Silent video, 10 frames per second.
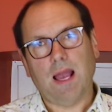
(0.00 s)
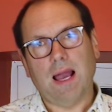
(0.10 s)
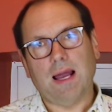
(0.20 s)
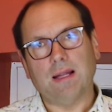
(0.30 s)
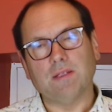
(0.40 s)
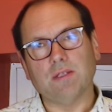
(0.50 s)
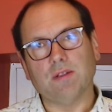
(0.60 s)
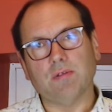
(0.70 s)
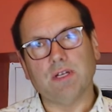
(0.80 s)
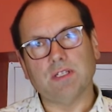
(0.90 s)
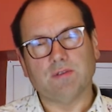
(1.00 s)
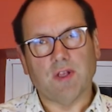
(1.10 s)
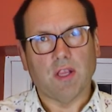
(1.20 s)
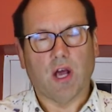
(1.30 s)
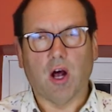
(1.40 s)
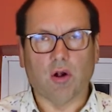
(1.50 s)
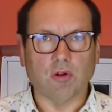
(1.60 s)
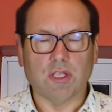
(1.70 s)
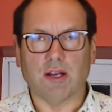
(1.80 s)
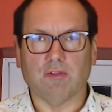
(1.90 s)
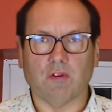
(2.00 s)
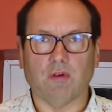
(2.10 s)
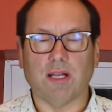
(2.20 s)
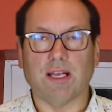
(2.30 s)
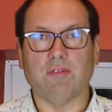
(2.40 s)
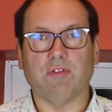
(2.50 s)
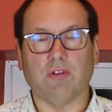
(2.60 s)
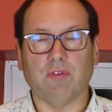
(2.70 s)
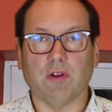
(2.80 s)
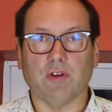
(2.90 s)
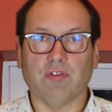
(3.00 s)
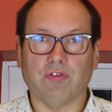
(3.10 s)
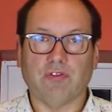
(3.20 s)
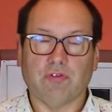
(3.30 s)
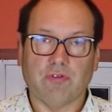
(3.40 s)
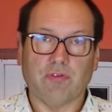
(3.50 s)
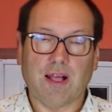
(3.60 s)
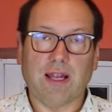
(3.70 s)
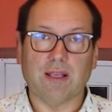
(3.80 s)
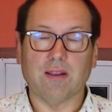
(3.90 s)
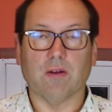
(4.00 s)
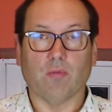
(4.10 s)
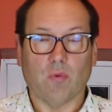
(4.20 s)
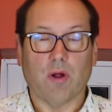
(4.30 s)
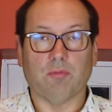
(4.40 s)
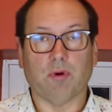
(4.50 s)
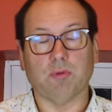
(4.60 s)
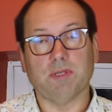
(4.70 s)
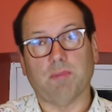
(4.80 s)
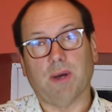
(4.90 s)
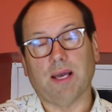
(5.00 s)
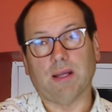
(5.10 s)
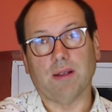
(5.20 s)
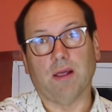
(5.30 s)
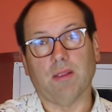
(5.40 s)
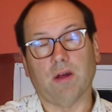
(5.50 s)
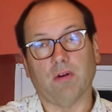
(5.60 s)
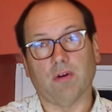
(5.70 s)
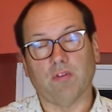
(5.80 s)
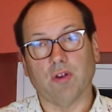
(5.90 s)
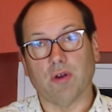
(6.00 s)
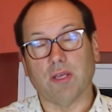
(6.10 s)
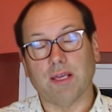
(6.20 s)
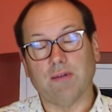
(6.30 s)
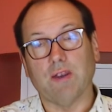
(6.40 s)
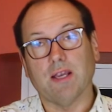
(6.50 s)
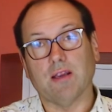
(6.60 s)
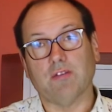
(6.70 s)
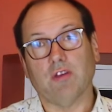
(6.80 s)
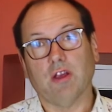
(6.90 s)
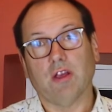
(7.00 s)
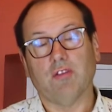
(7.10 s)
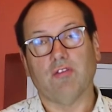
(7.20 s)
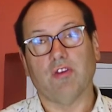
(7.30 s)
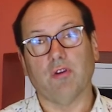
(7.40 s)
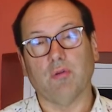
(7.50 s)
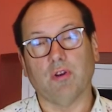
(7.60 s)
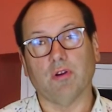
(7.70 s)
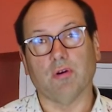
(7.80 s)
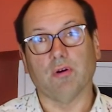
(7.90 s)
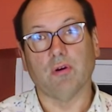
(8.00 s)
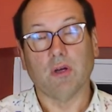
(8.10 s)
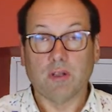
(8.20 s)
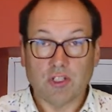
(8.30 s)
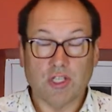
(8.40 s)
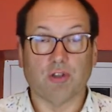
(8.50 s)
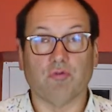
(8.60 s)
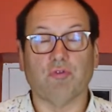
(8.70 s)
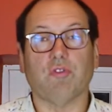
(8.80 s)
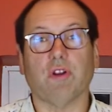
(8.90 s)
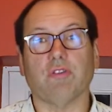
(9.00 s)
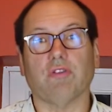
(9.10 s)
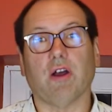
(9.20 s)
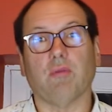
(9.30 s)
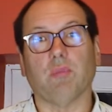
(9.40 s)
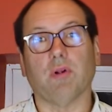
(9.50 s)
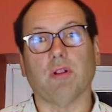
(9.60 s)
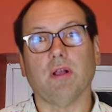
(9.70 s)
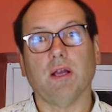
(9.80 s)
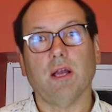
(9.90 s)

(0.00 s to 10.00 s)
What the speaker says: And there is the holdover relief. So if you're selling one property and buying another, or if you're giving it to your children, for example,